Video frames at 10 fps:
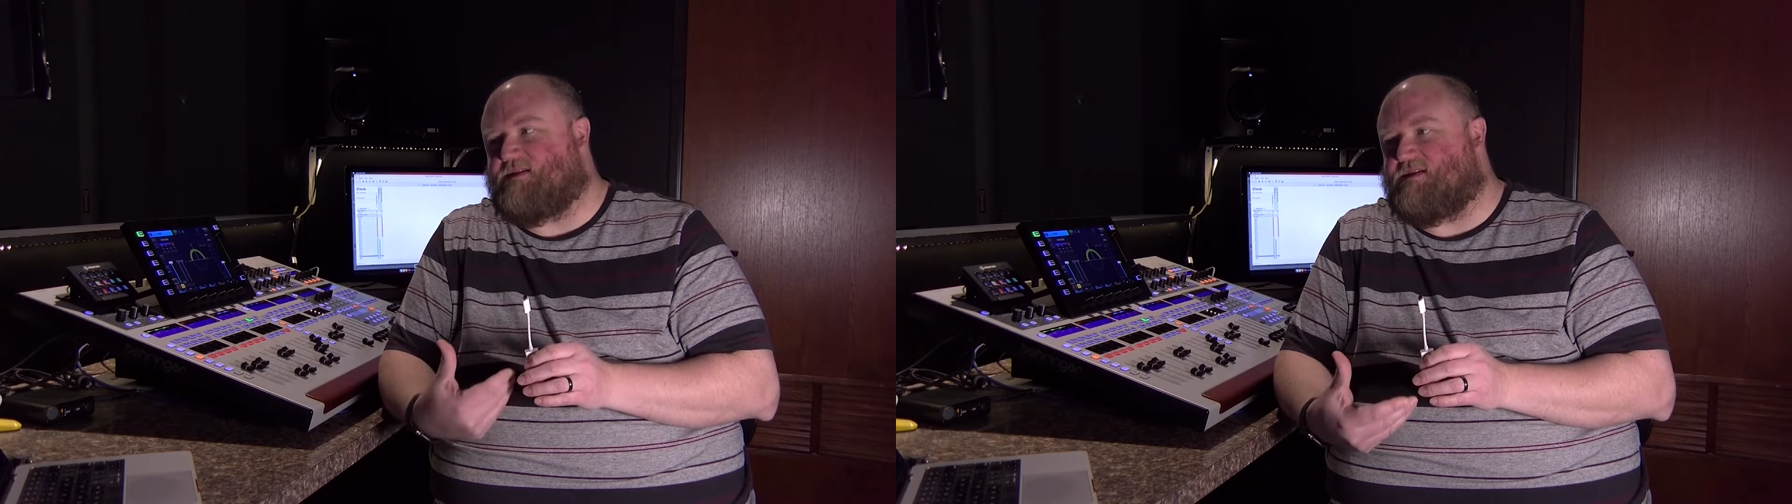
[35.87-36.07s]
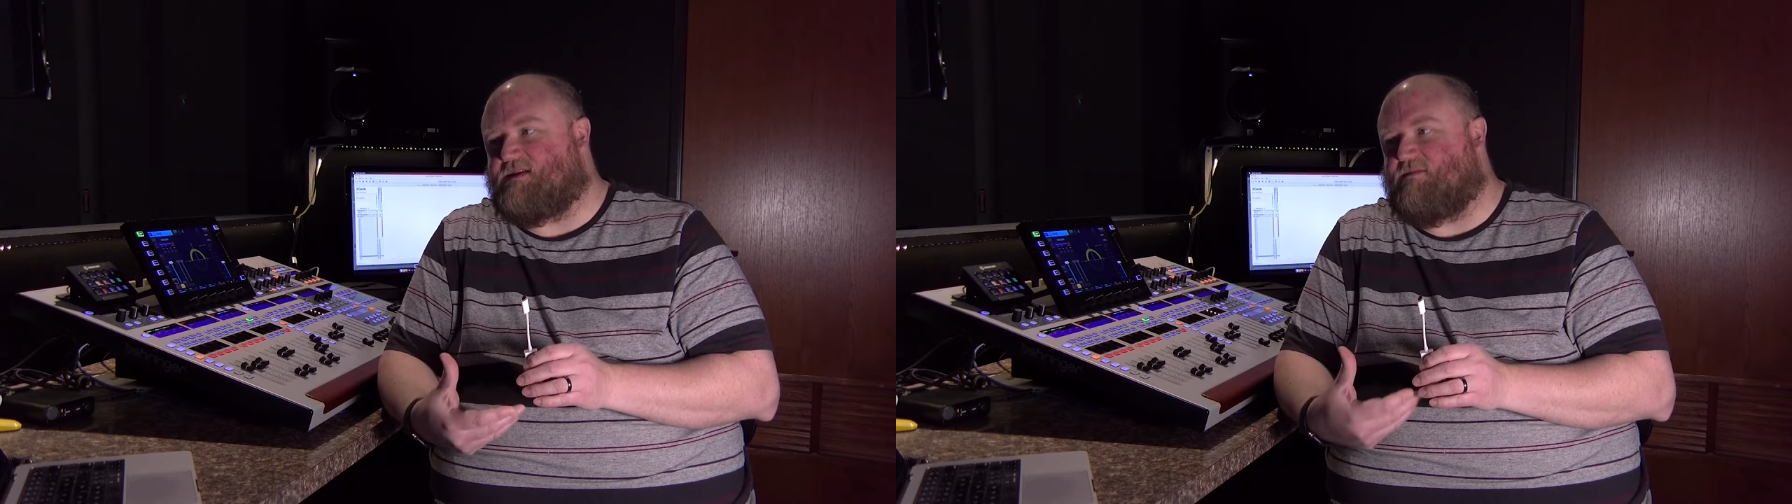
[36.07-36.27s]

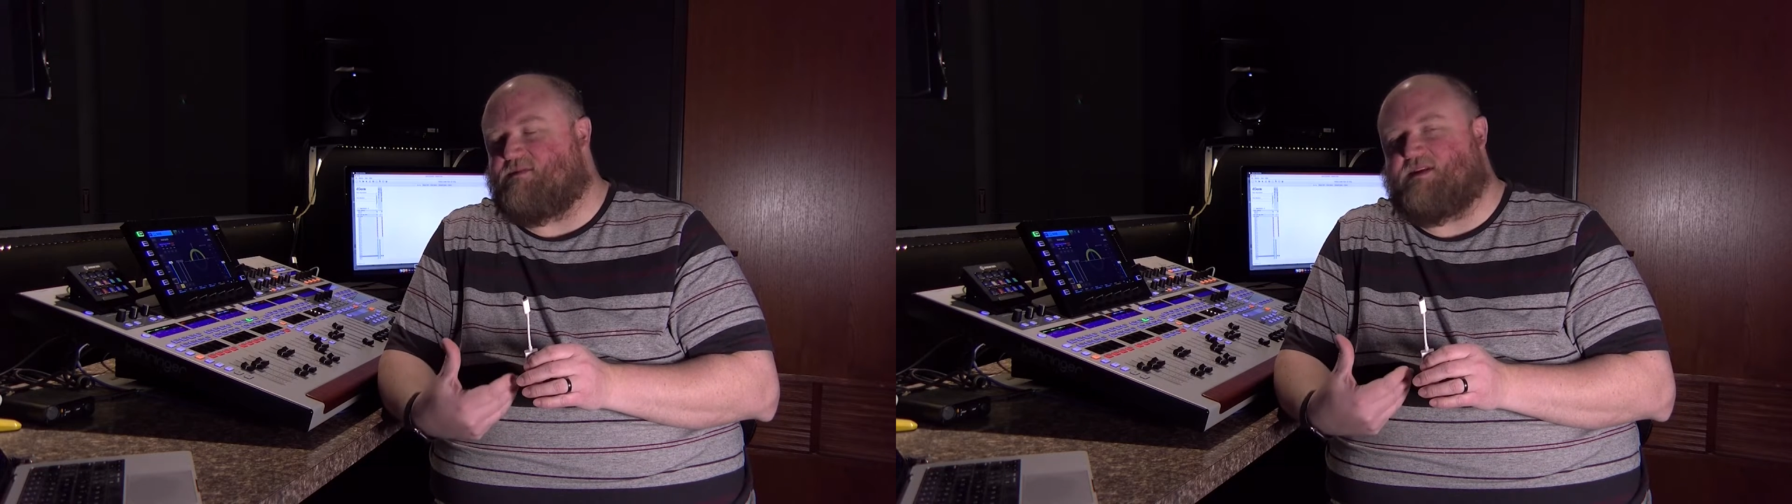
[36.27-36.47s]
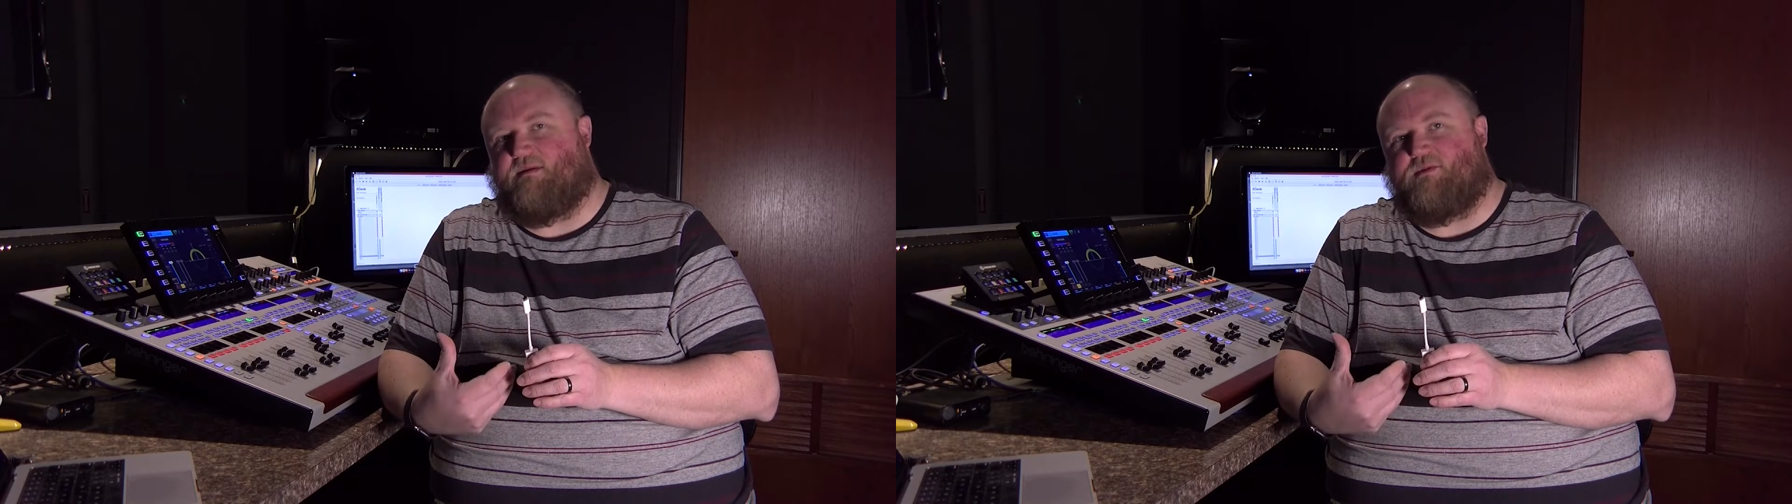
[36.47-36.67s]

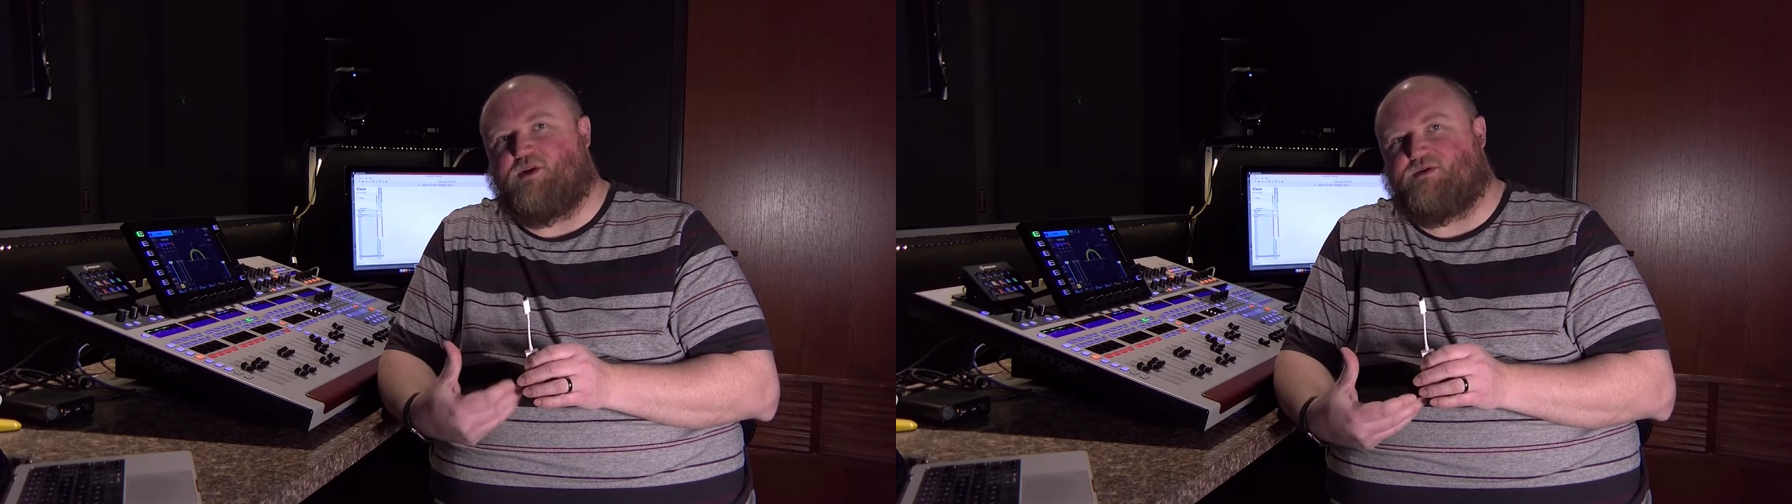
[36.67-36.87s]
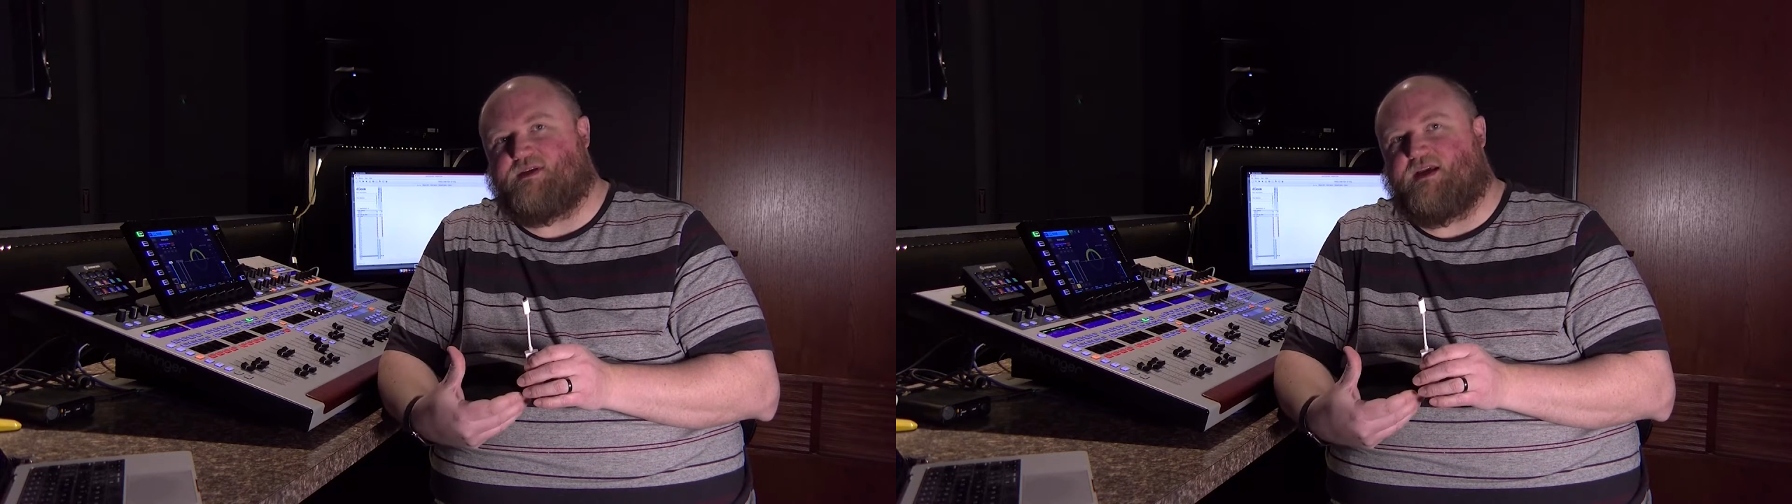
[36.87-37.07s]
systems that I'm
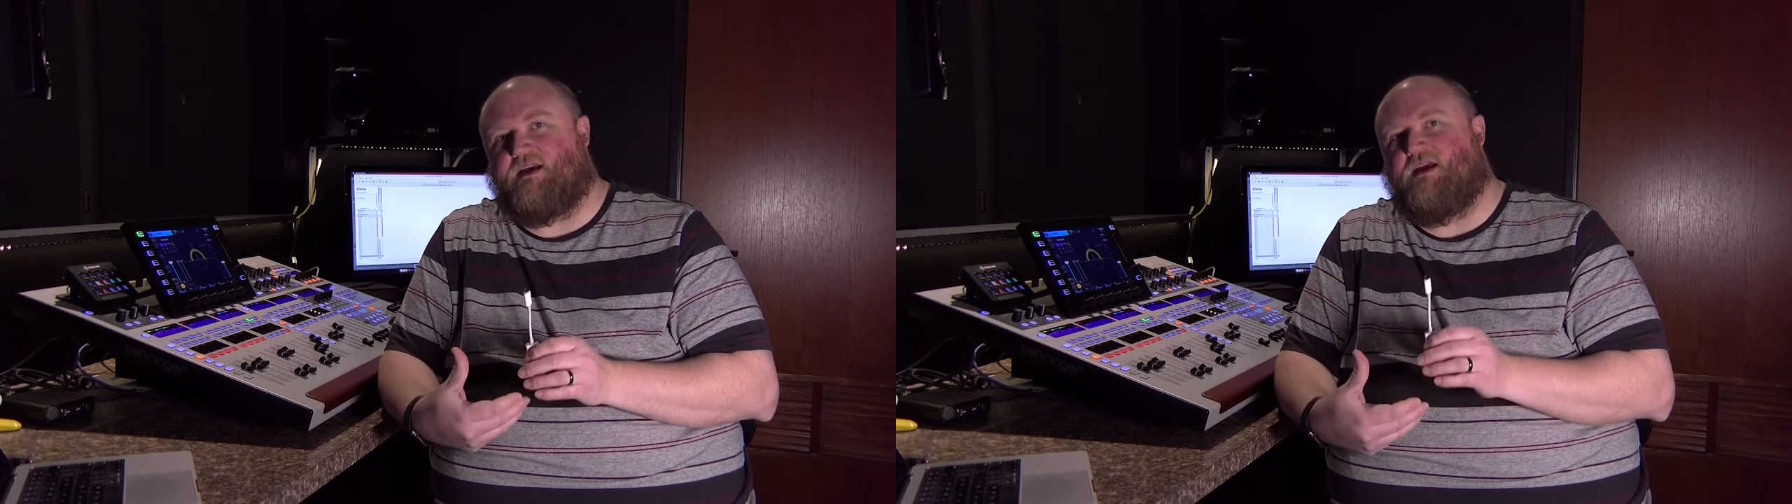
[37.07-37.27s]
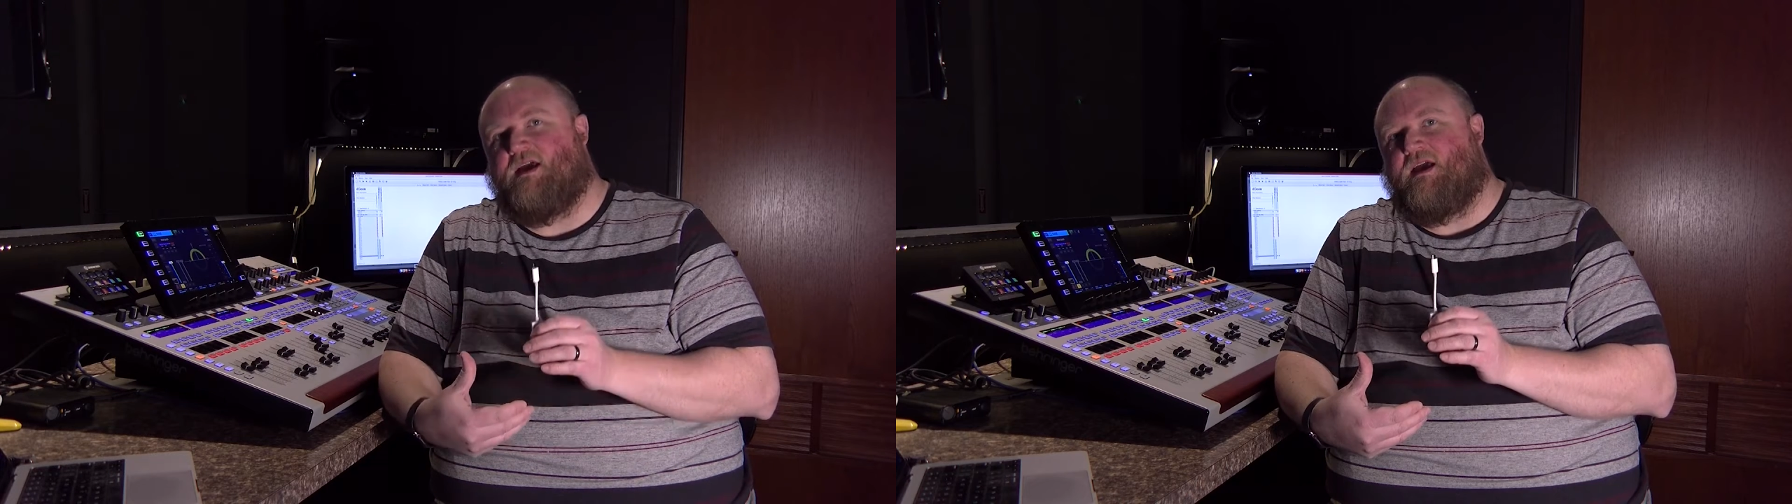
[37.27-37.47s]
using,